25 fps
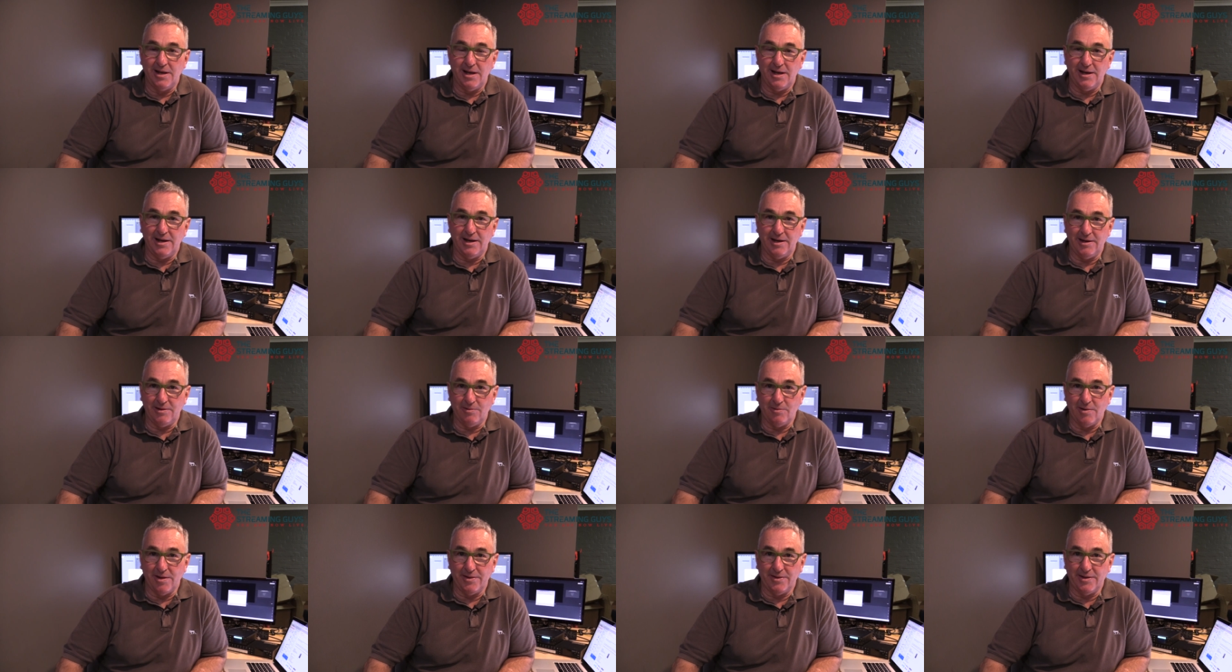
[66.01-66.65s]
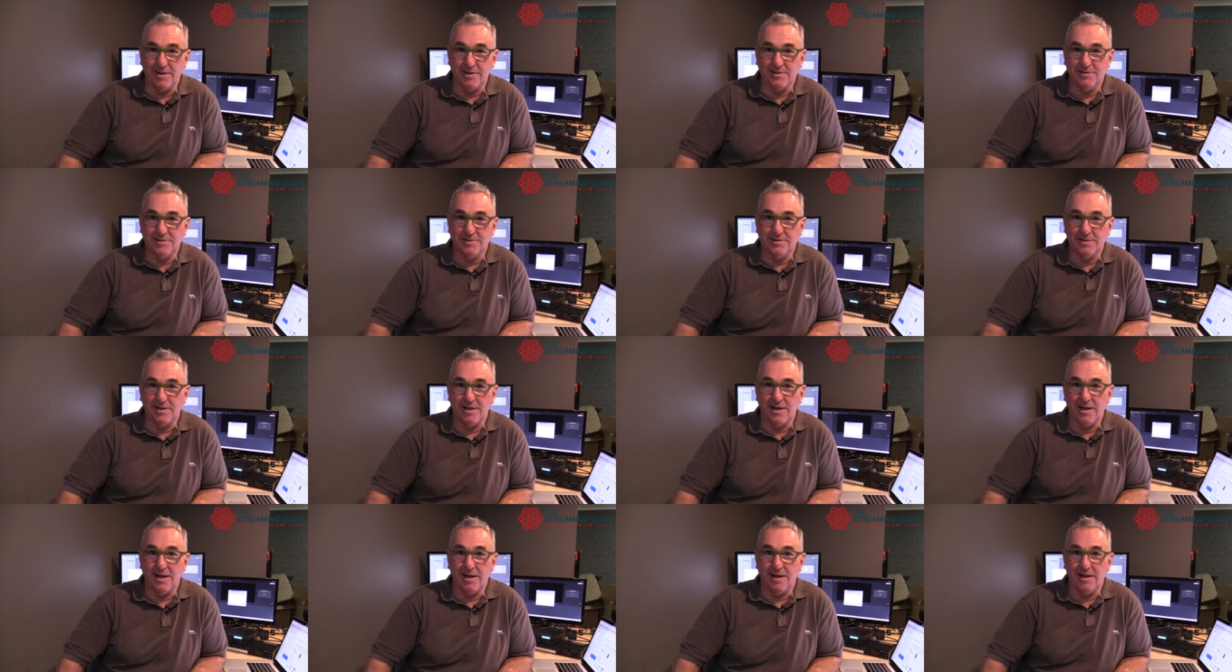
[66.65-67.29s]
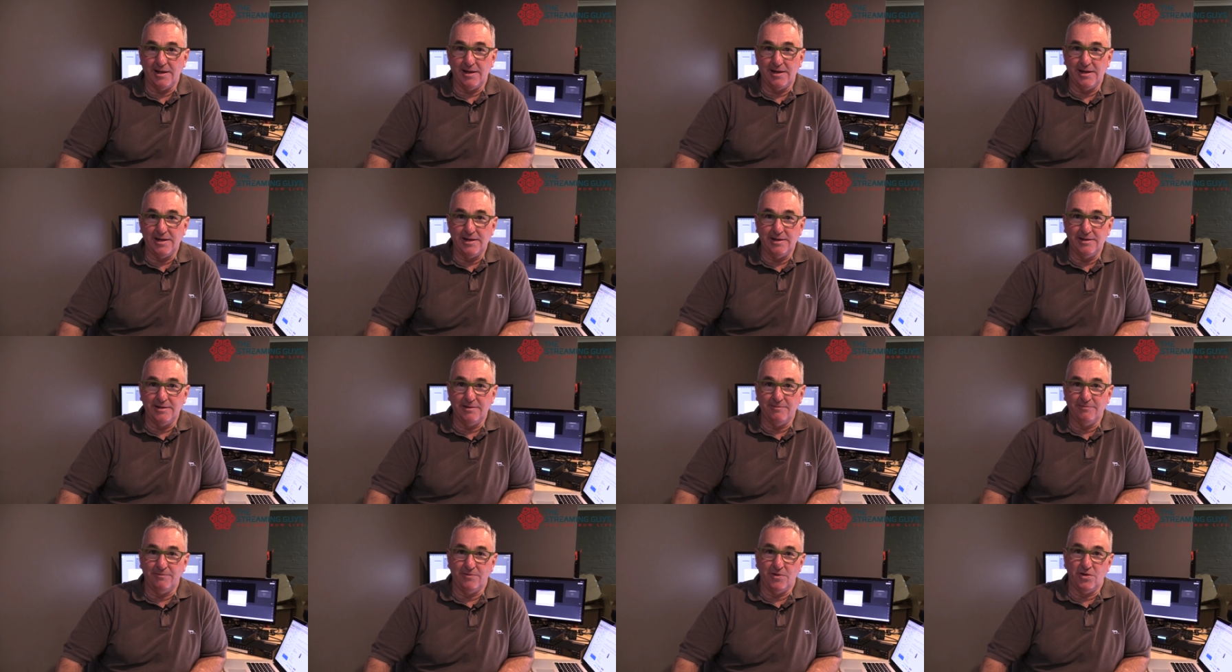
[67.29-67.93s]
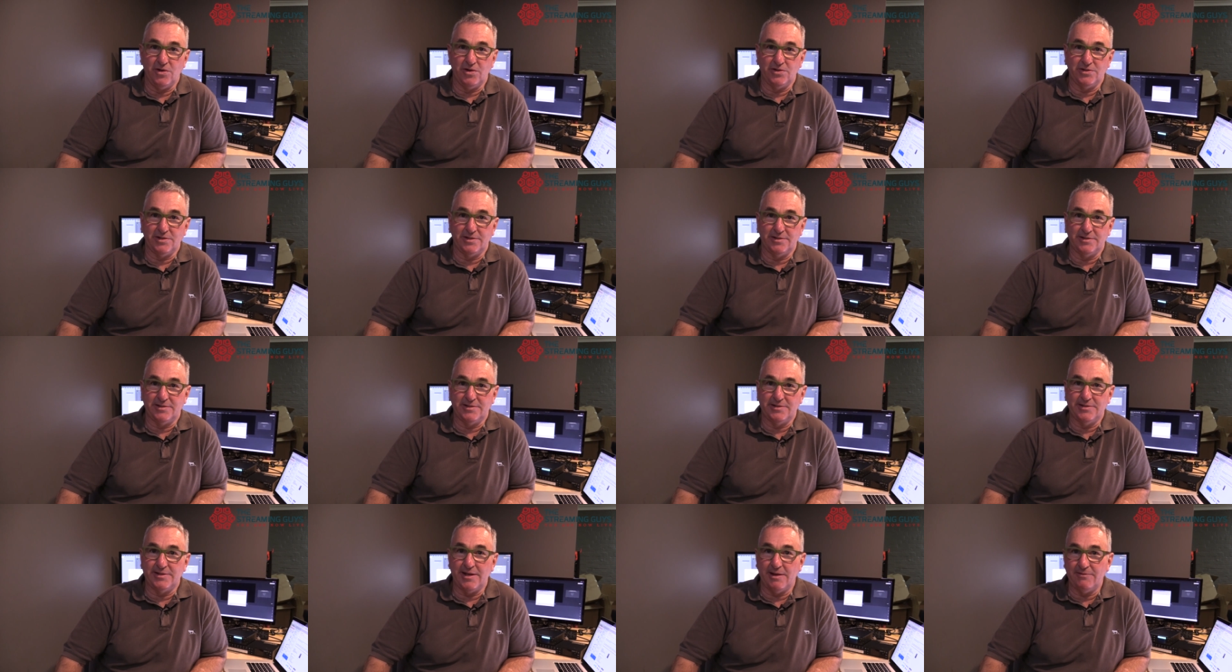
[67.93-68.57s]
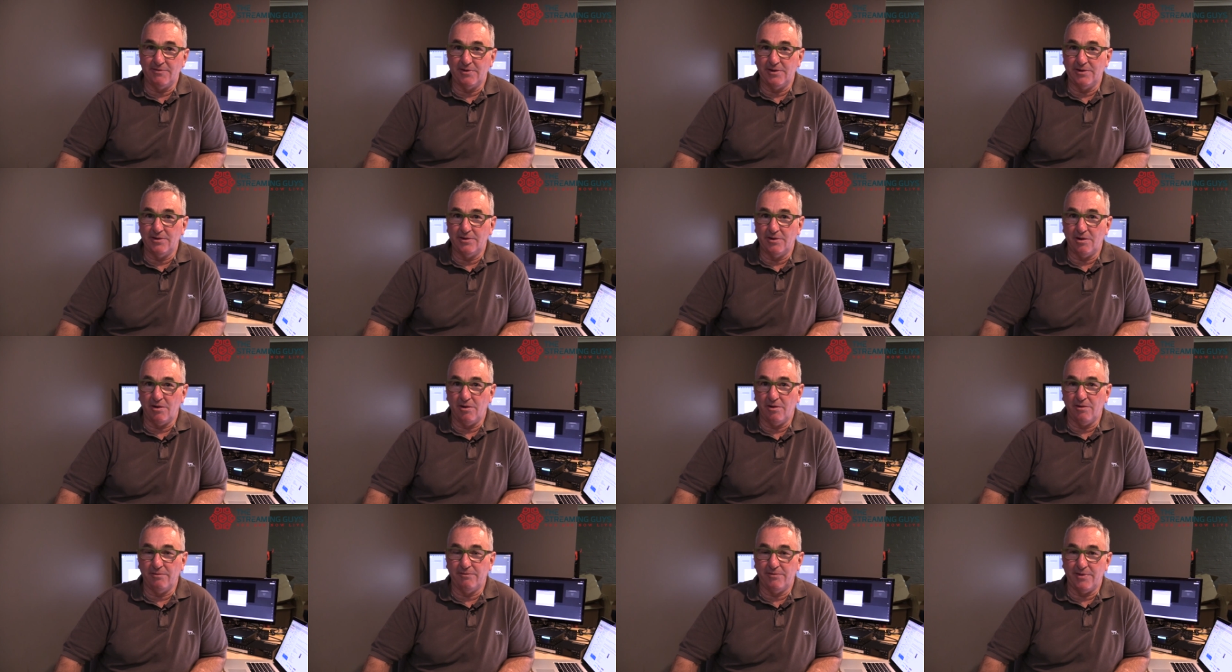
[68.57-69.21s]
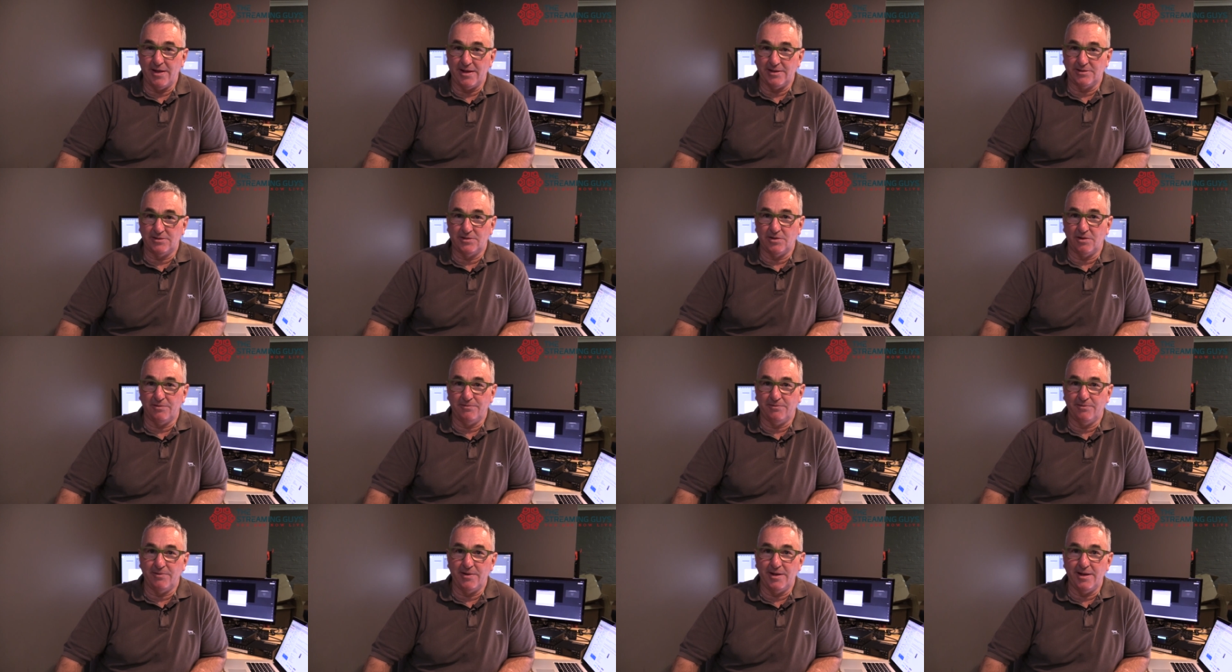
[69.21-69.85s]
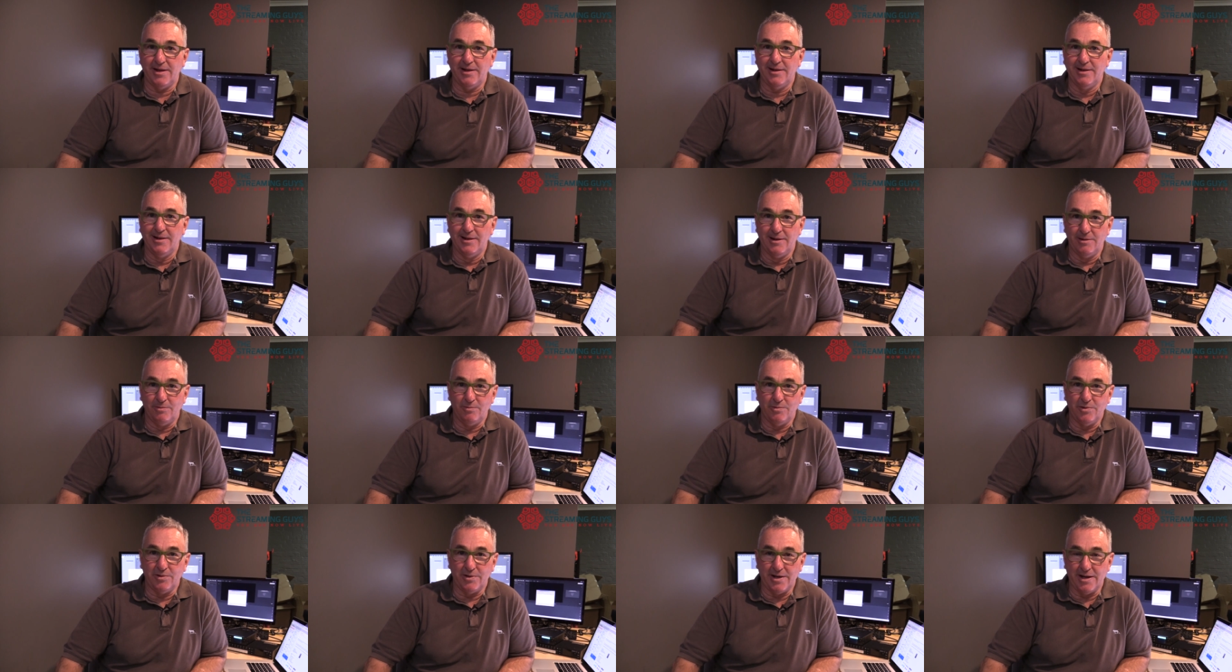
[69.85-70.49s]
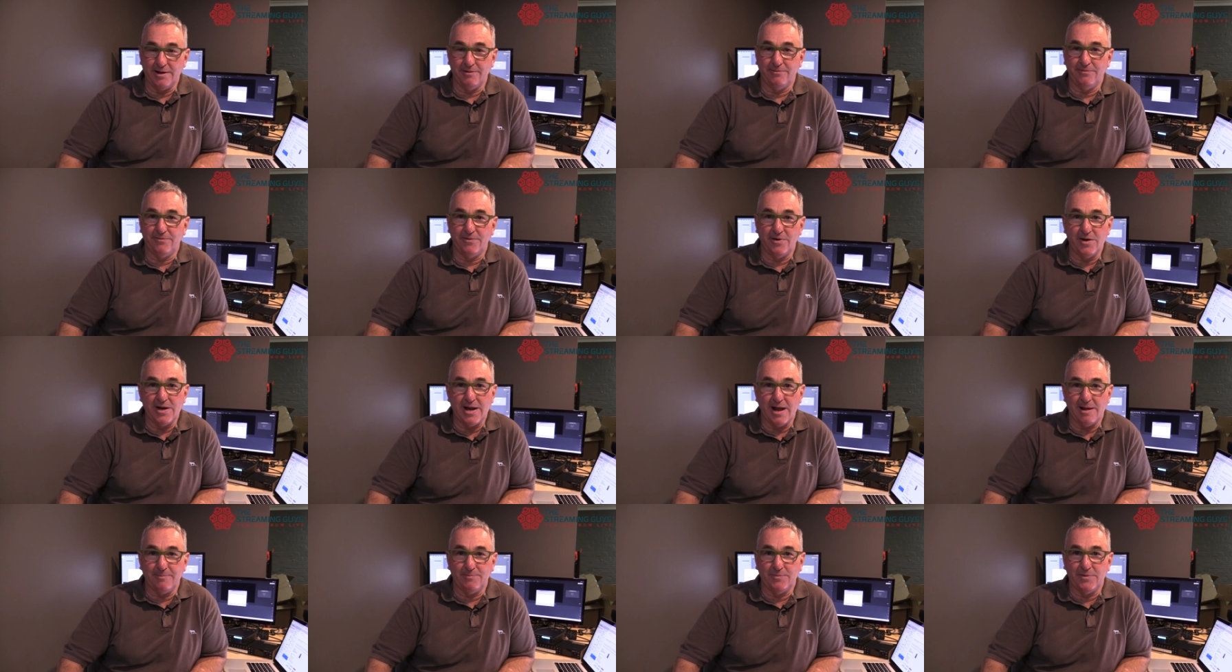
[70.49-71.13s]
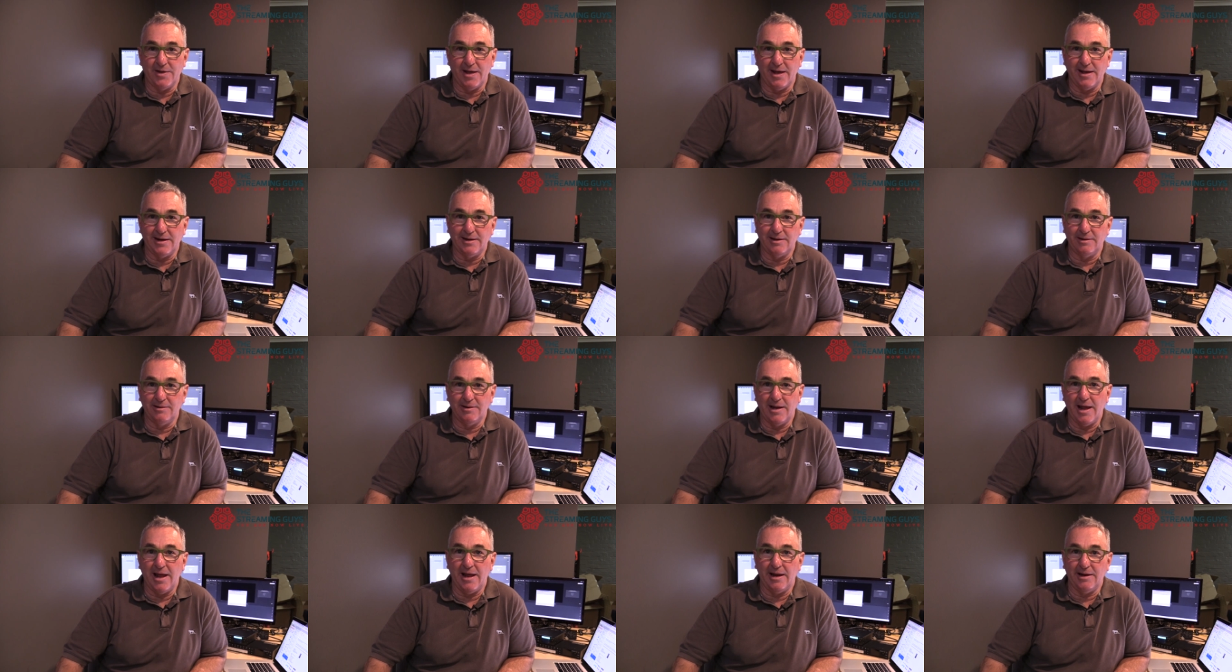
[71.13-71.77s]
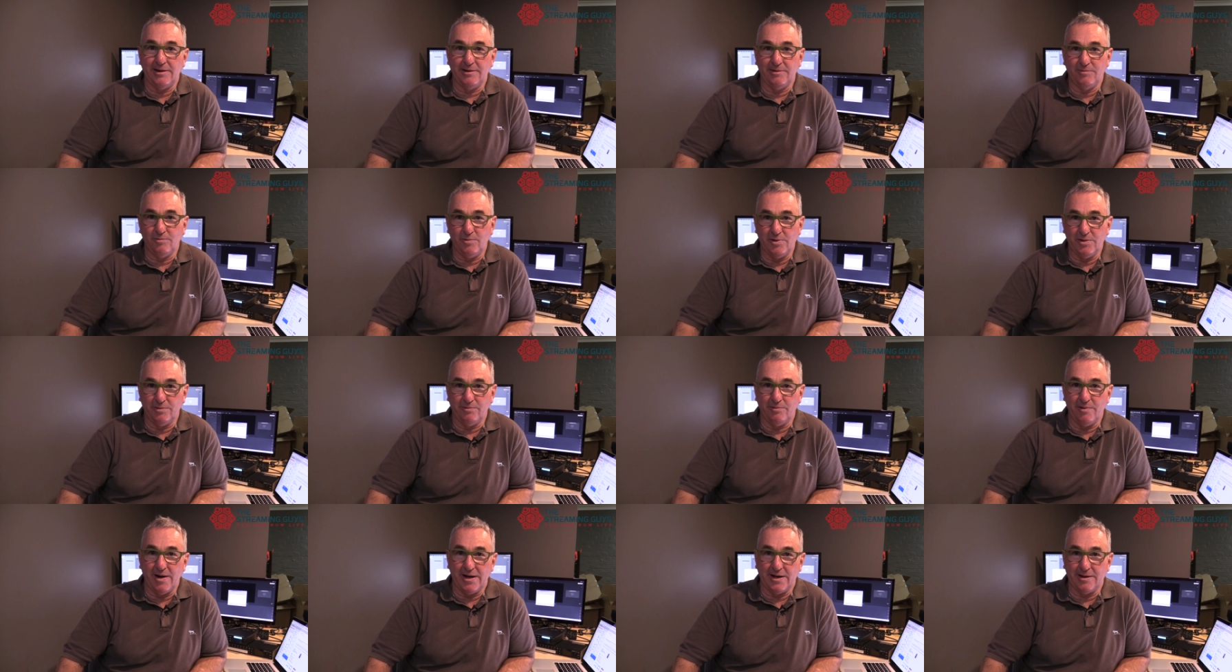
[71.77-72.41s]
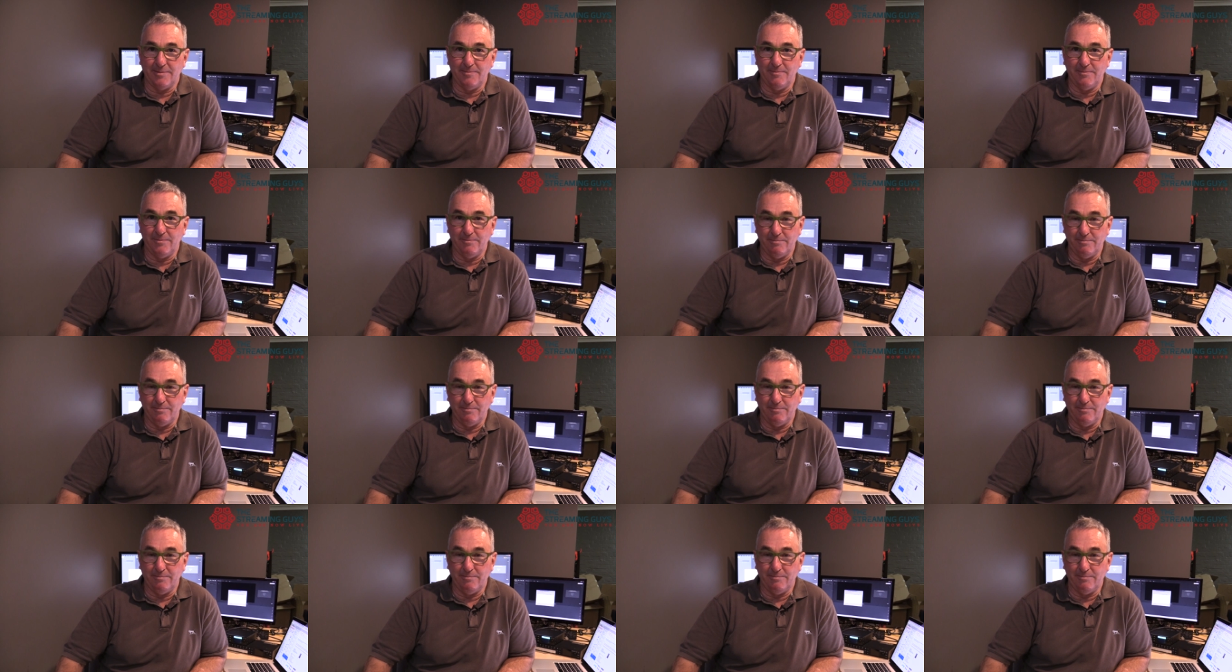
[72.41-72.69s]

and anyone that's uh, in version 7 of that software will get a free update and will rec